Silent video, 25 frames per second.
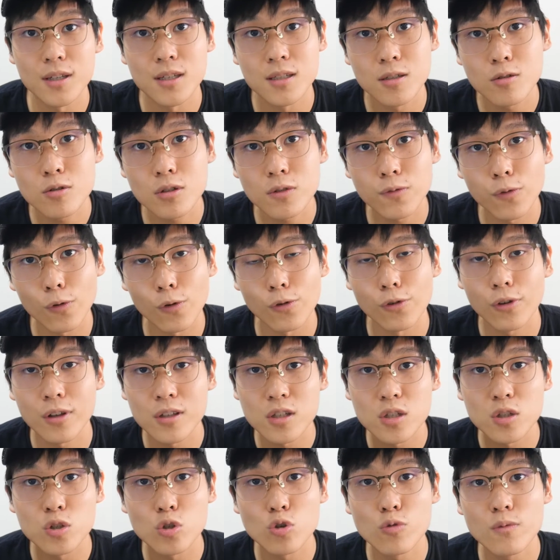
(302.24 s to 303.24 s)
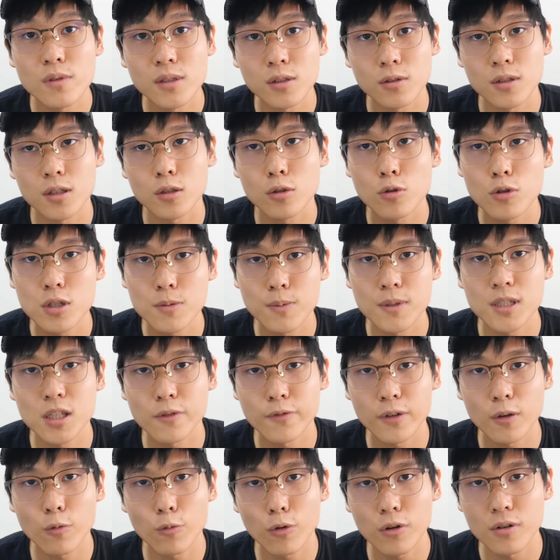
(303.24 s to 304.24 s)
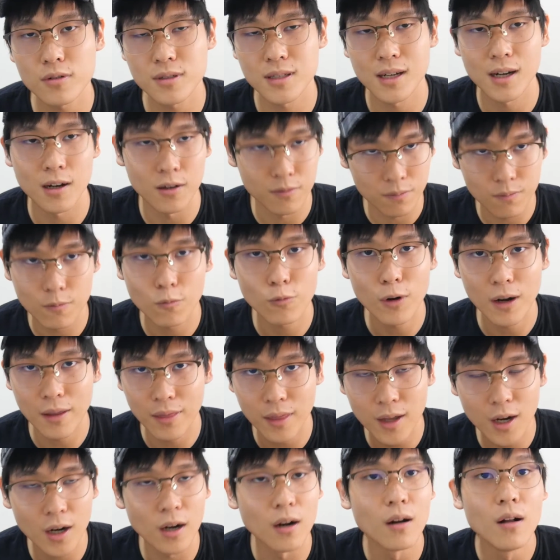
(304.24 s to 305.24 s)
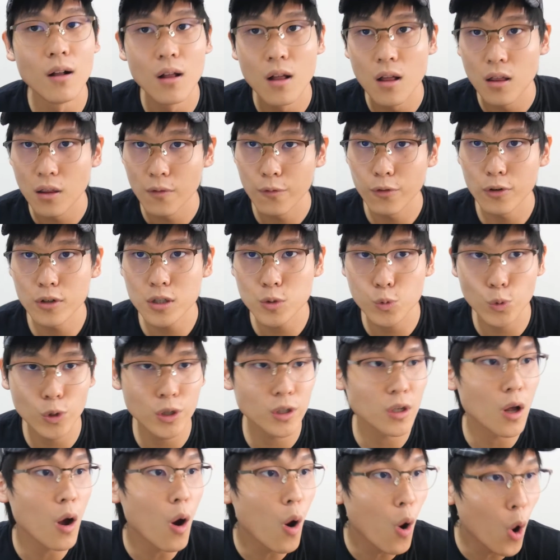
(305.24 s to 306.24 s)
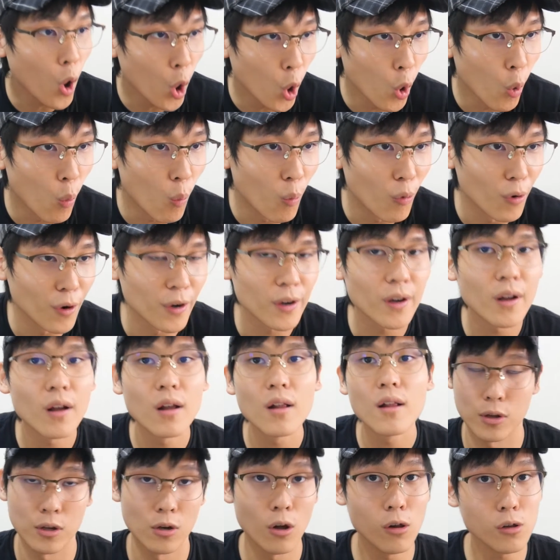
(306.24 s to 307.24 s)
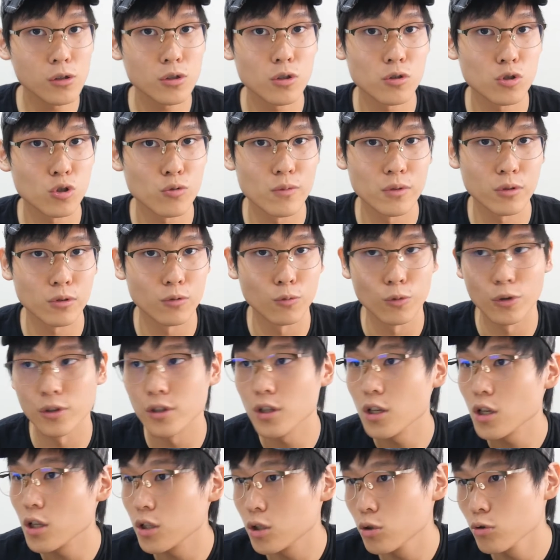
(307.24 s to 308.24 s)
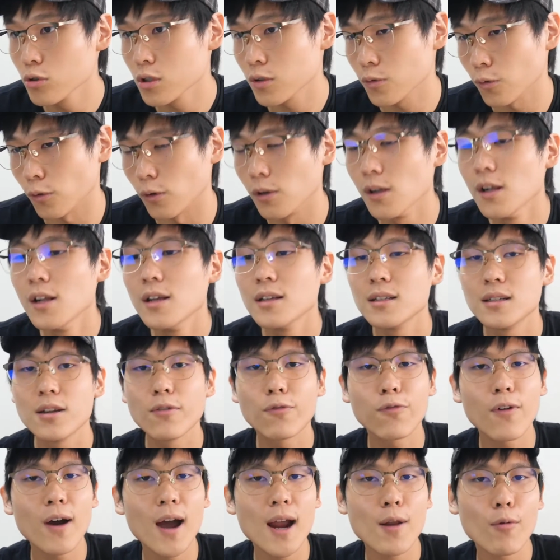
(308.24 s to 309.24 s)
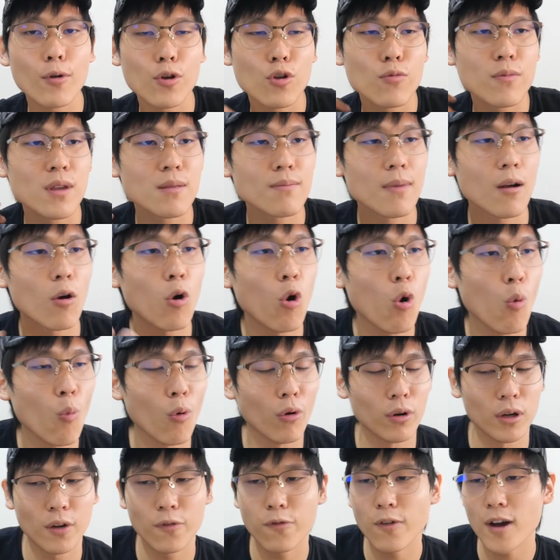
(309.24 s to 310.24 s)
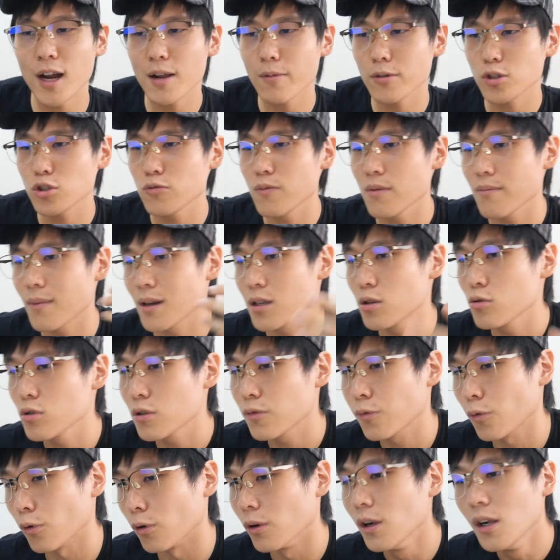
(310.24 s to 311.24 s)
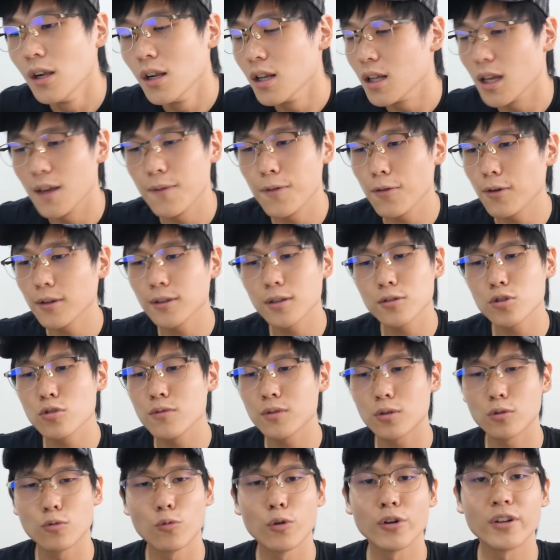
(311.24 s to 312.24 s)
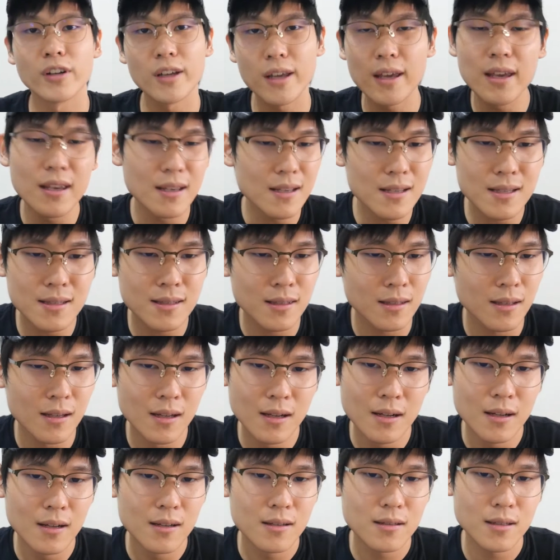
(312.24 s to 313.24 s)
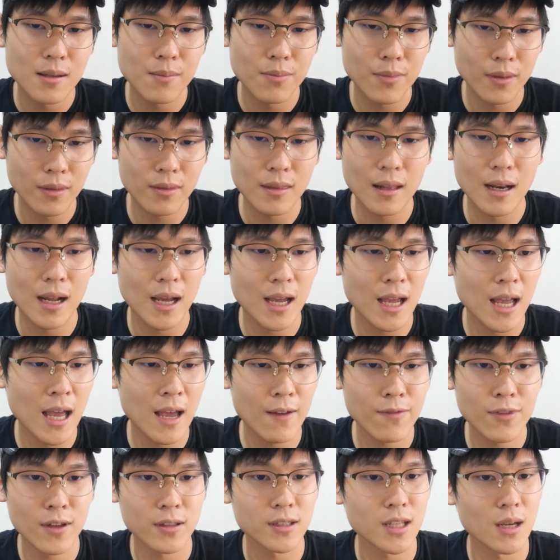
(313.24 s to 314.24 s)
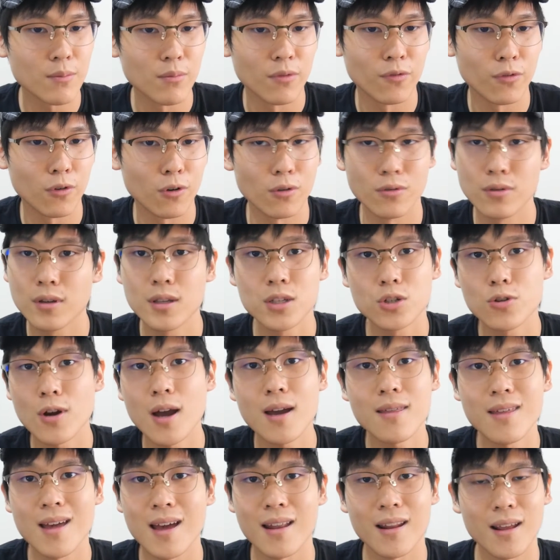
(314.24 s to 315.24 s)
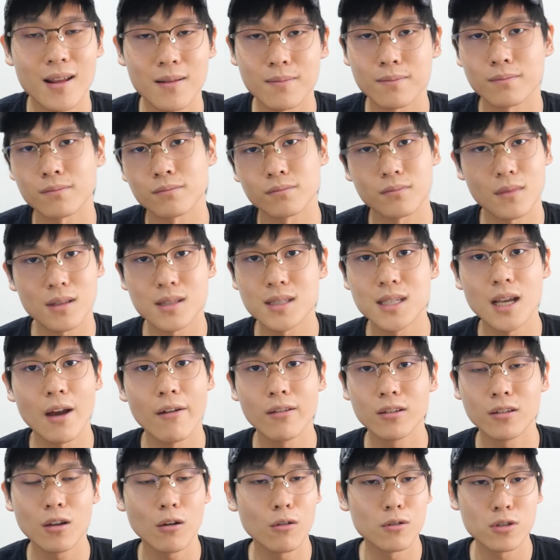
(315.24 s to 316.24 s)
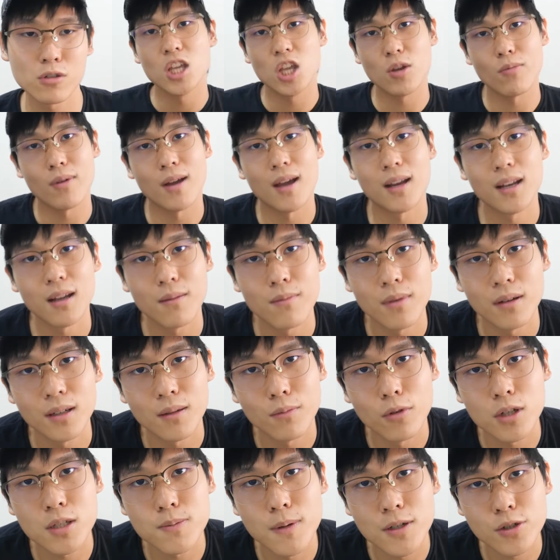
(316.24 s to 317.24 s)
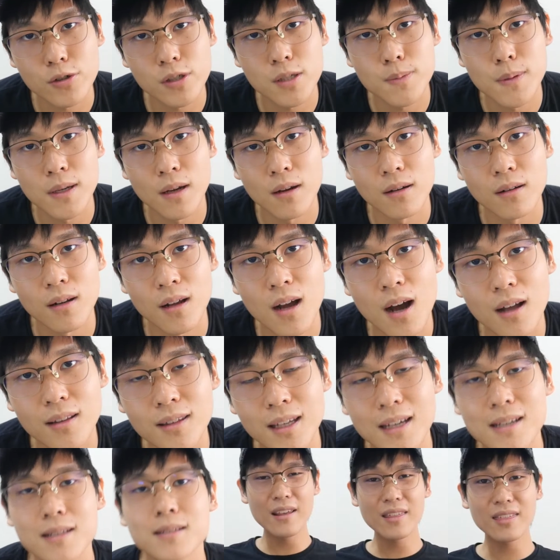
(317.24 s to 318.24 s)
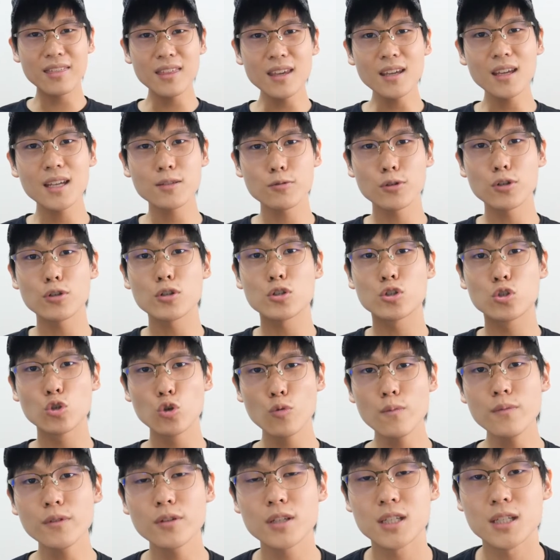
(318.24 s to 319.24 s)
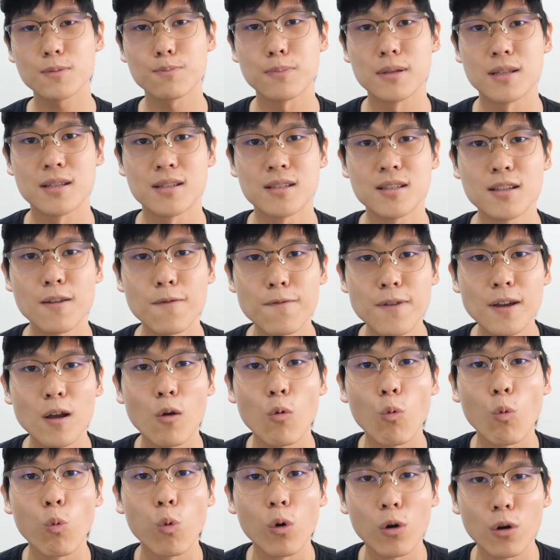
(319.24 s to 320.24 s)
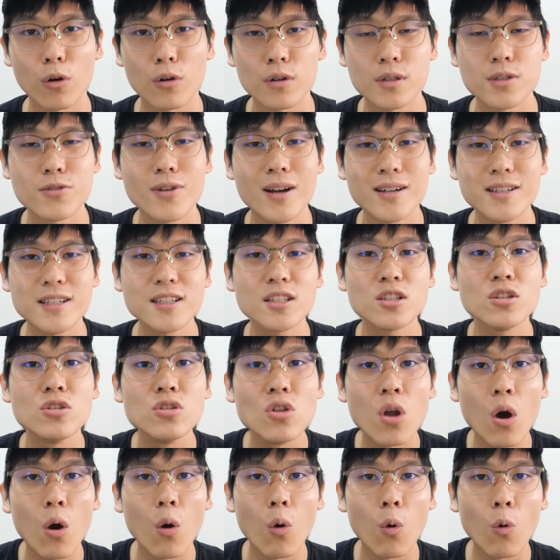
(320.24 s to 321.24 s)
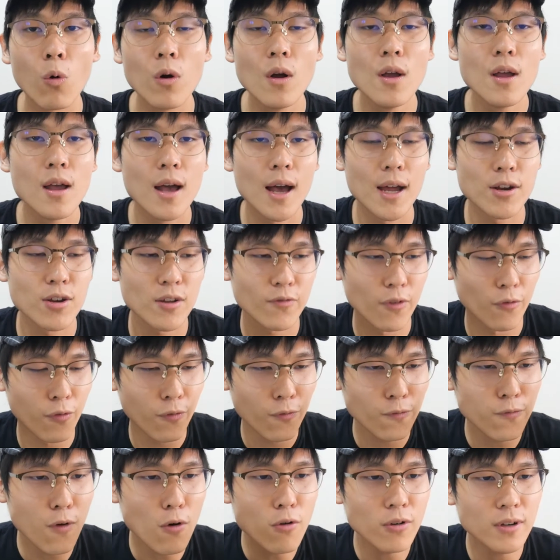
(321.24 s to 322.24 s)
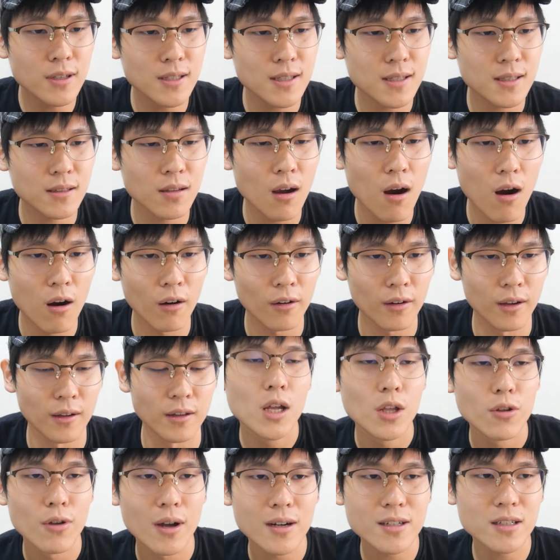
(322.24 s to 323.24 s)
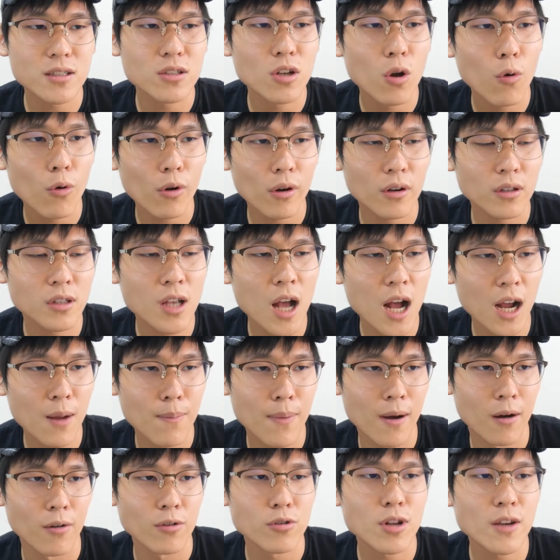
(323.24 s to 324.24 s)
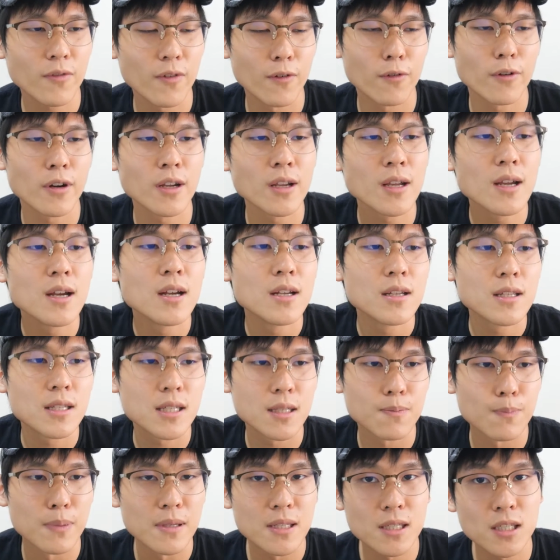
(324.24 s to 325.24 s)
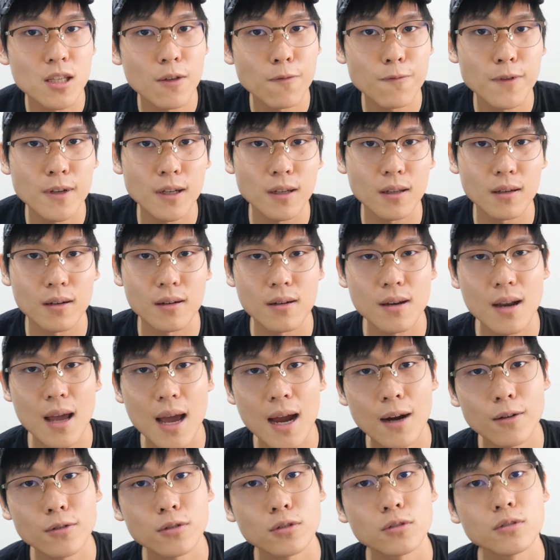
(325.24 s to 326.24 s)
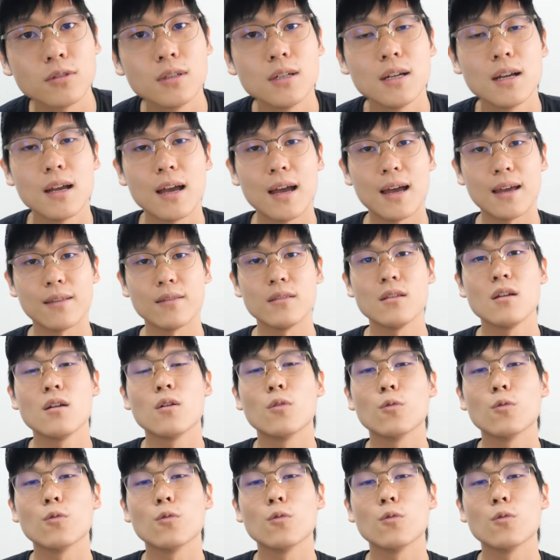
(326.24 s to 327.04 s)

is useful, you can zoom into the two specific words that are right there. First word, homework. You can also zoom into the word useful. Define what you mean by homework, define what you mean by useful. If you want to zoom into the word is, something that I have not done before, you can try that and see how it goes. You might end up being the most special speaker in the contest. The thing is, when you zoom into specific words, you actually know and you have a focused target. You actually know what you're going to talk about. You have a very specific, narrow, and